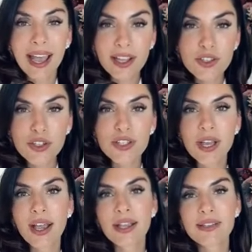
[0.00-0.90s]

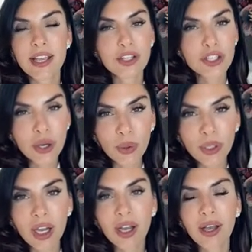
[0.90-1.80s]
Exercise and
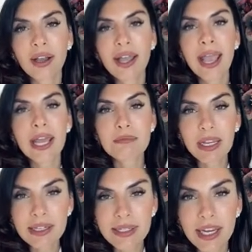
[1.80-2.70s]
yoga and
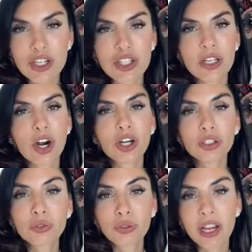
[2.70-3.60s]
meditation are
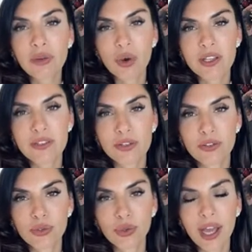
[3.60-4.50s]
great ways to
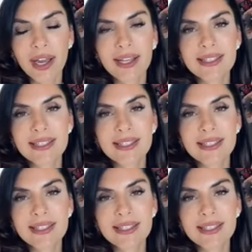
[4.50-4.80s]
do that,